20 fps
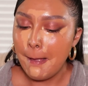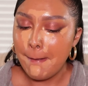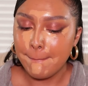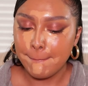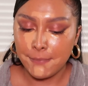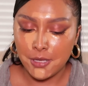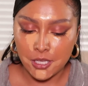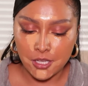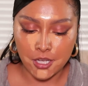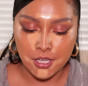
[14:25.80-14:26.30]

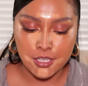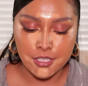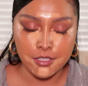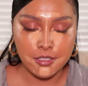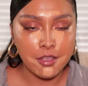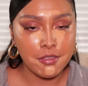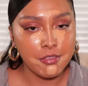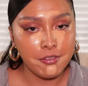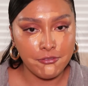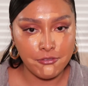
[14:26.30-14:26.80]

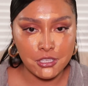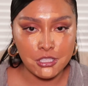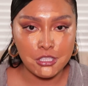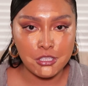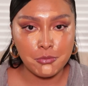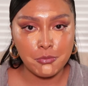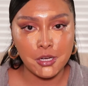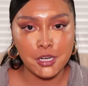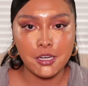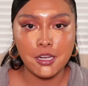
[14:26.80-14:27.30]
because the Fenty
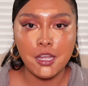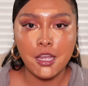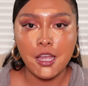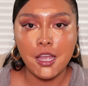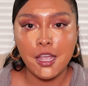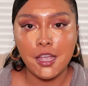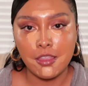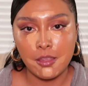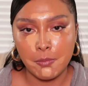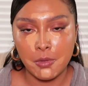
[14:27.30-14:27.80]
one
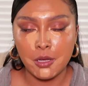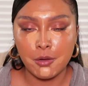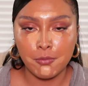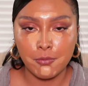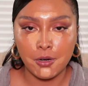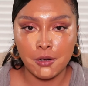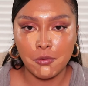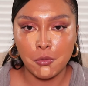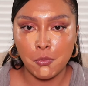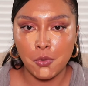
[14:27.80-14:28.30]
and the Makeup
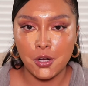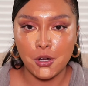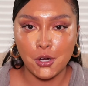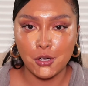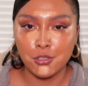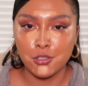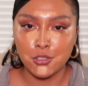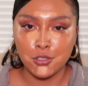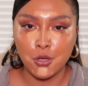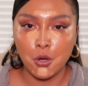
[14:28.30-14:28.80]
Forever one are
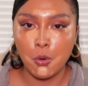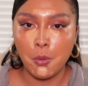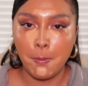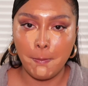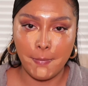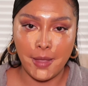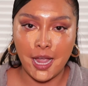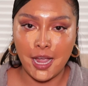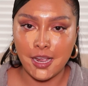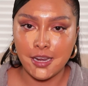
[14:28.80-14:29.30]
so
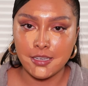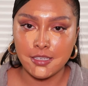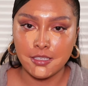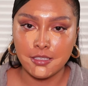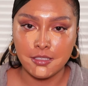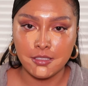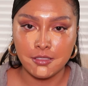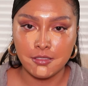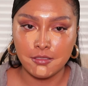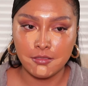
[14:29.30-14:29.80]
matte,
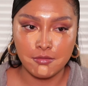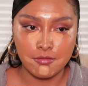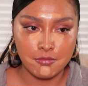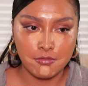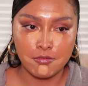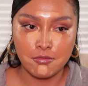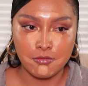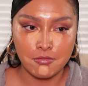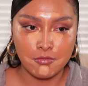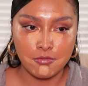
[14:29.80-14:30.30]

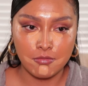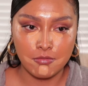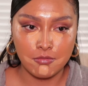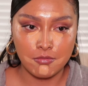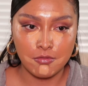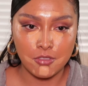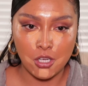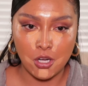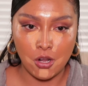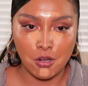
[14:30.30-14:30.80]

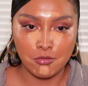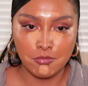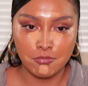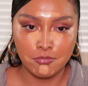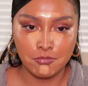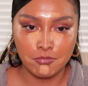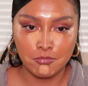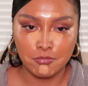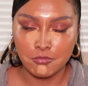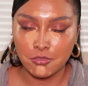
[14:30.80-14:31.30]
you know,
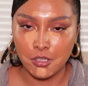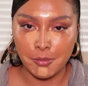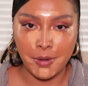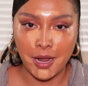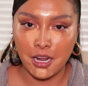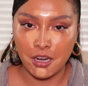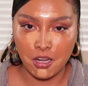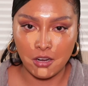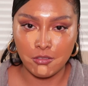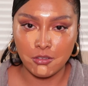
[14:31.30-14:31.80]
they're
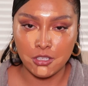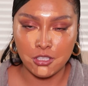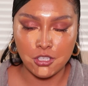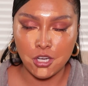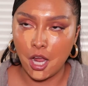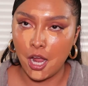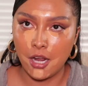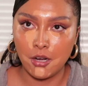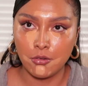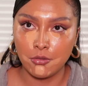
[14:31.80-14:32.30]
matte coverage.
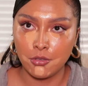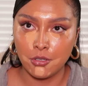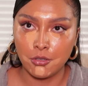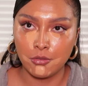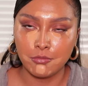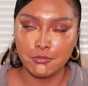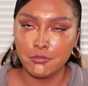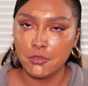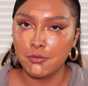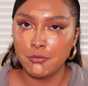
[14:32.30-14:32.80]
I don't know,
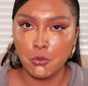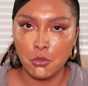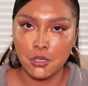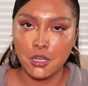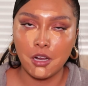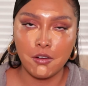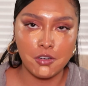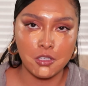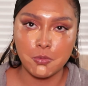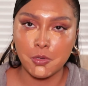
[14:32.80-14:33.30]
full
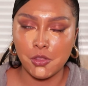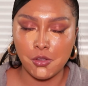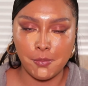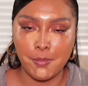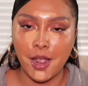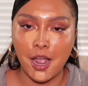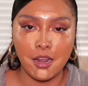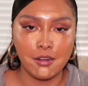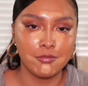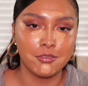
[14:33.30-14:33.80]
coverage, but they're
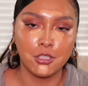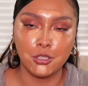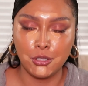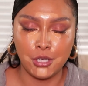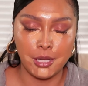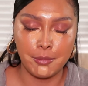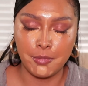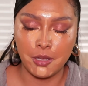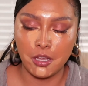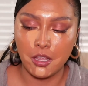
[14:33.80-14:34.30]
matte, you
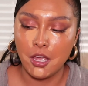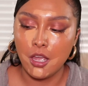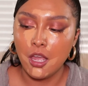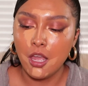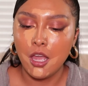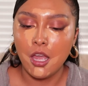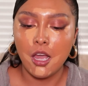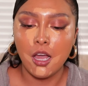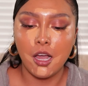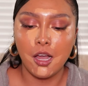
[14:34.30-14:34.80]
get me.
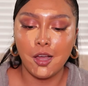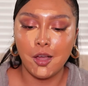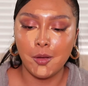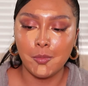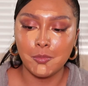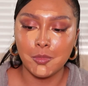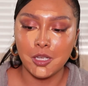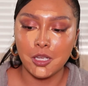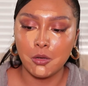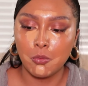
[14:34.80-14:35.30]

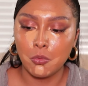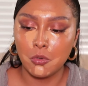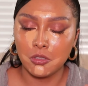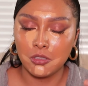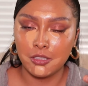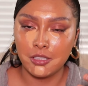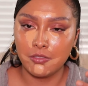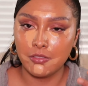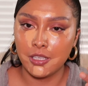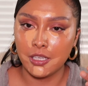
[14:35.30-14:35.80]
It will
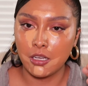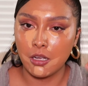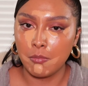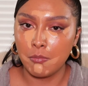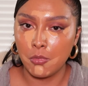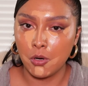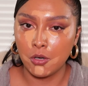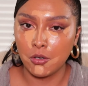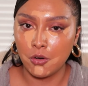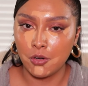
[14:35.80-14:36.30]
leave like a
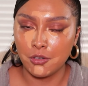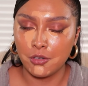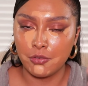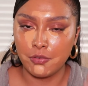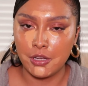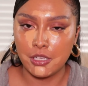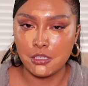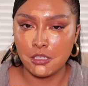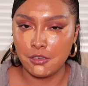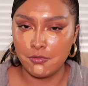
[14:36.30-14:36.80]
mark on your
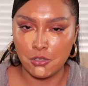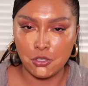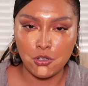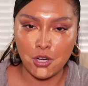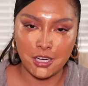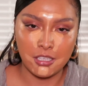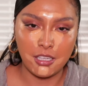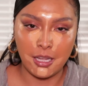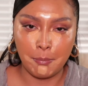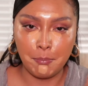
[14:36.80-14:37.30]
face, and if you
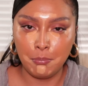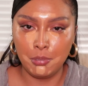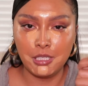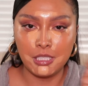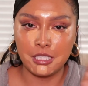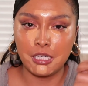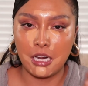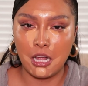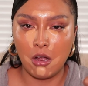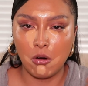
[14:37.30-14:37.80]
try to like blend
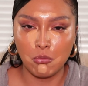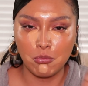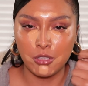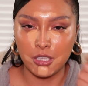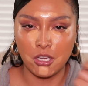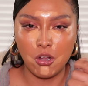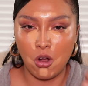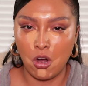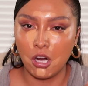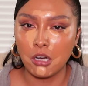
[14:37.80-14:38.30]
it out really
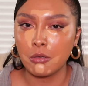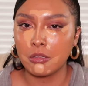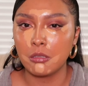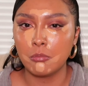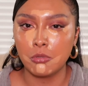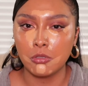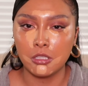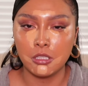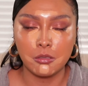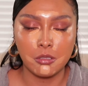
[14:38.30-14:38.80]
hard with
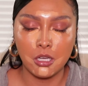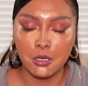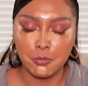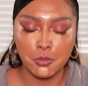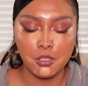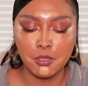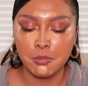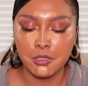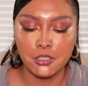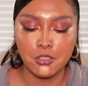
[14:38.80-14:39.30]
a
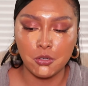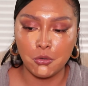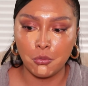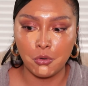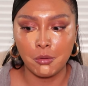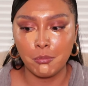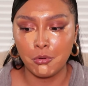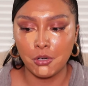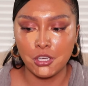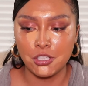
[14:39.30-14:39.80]
beauty blender or
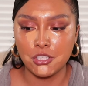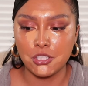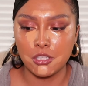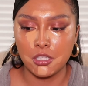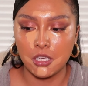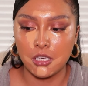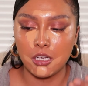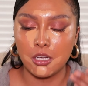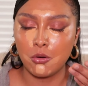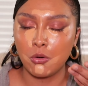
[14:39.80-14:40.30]
a brush,
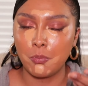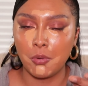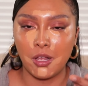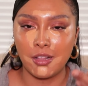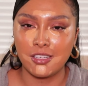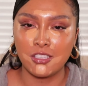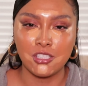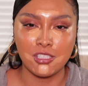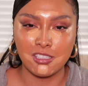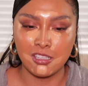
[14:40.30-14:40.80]
then it'll
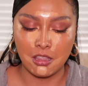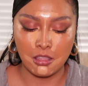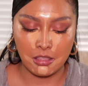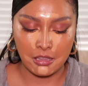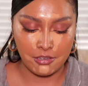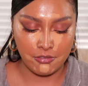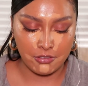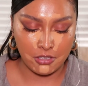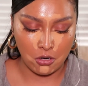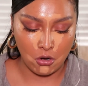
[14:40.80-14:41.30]
probably just
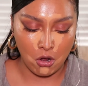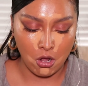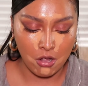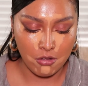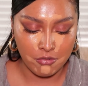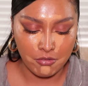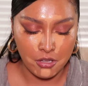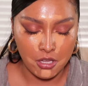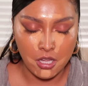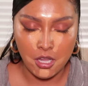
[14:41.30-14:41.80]
lift it
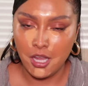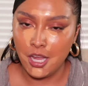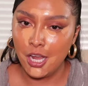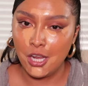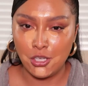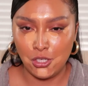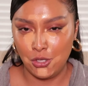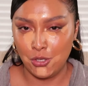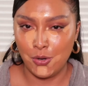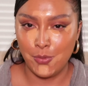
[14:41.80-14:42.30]
off,
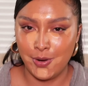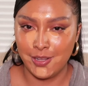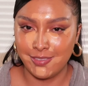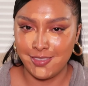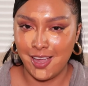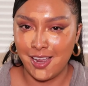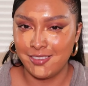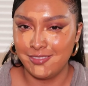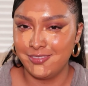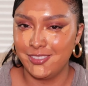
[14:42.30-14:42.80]
and you don't want
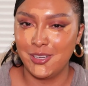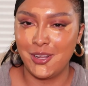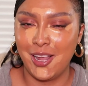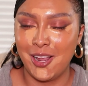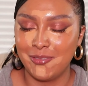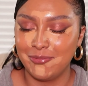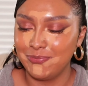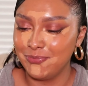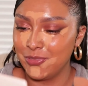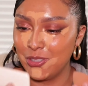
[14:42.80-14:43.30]
that, okay?
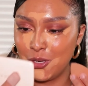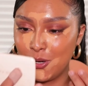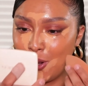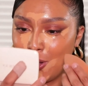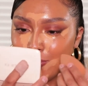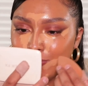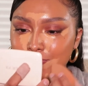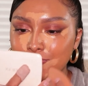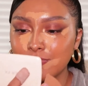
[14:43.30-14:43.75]
You don't.